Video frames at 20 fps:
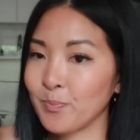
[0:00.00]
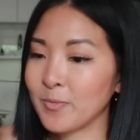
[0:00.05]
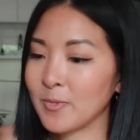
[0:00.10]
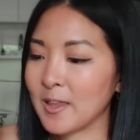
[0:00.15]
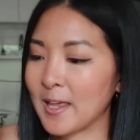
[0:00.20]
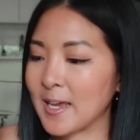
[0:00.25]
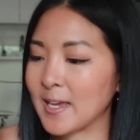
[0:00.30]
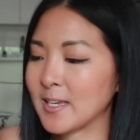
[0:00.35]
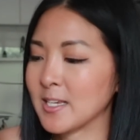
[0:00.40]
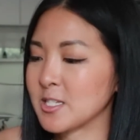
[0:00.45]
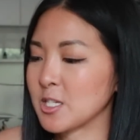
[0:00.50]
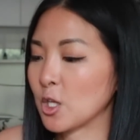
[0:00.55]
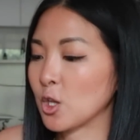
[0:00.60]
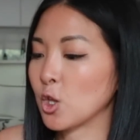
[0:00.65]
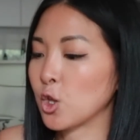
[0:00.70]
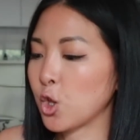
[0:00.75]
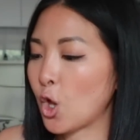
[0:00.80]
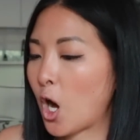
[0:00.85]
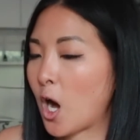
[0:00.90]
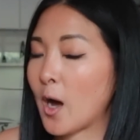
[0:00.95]
leg is a
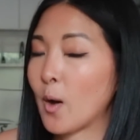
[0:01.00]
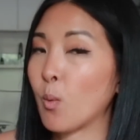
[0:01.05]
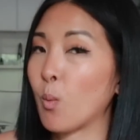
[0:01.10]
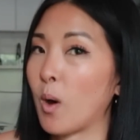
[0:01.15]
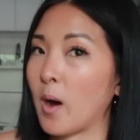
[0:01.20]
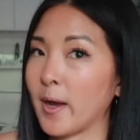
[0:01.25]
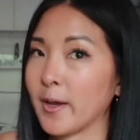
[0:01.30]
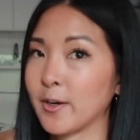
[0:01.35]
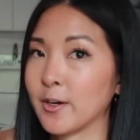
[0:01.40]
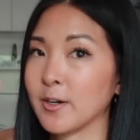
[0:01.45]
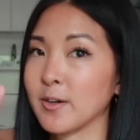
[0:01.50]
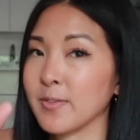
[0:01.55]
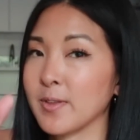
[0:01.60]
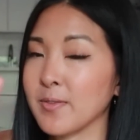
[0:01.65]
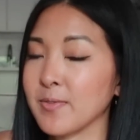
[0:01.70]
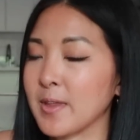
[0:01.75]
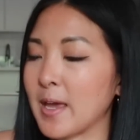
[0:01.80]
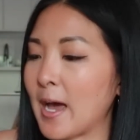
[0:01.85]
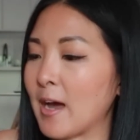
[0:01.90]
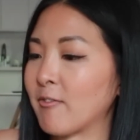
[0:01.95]
lot wider
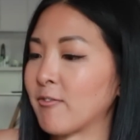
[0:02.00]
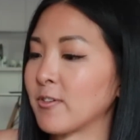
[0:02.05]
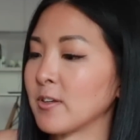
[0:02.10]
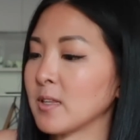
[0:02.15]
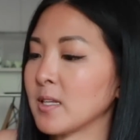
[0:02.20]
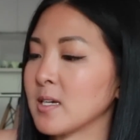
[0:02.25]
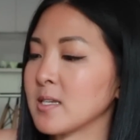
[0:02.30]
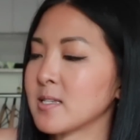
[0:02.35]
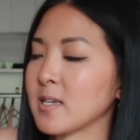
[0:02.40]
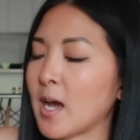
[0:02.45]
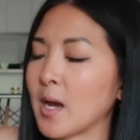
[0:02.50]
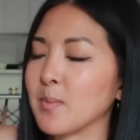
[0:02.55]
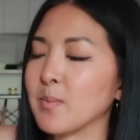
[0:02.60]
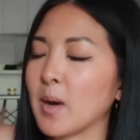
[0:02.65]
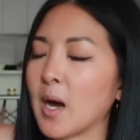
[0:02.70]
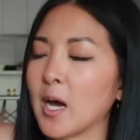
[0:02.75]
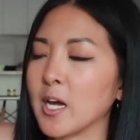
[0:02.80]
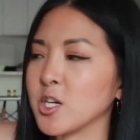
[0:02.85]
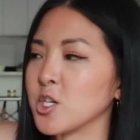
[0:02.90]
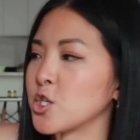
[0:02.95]
than the effortless. I'm
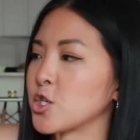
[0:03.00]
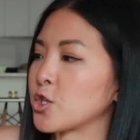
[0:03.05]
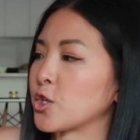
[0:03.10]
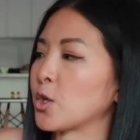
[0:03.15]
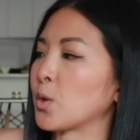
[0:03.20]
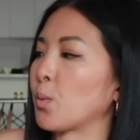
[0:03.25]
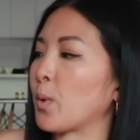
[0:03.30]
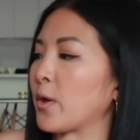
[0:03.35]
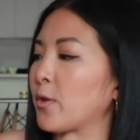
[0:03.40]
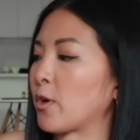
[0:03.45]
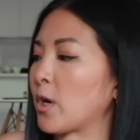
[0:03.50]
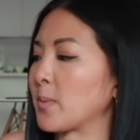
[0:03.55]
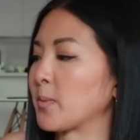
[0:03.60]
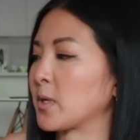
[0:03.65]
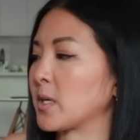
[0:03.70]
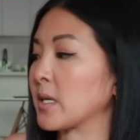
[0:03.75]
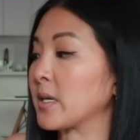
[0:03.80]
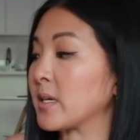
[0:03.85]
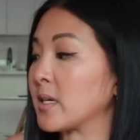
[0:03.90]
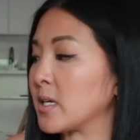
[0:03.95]
unsure whether I'm
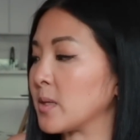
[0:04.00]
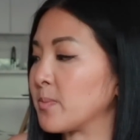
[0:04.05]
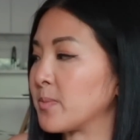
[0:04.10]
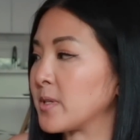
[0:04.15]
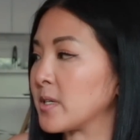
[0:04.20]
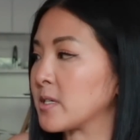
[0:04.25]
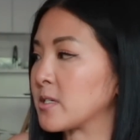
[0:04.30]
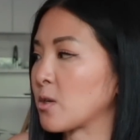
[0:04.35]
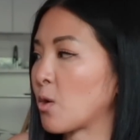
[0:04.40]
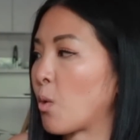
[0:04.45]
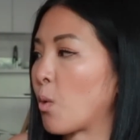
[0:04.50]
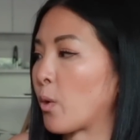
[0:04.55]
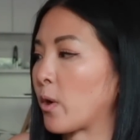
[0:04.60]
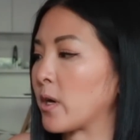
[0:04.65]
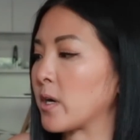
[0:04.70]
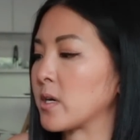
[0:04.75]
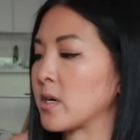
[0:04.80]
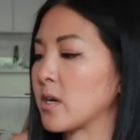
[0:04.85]
gonna keep these or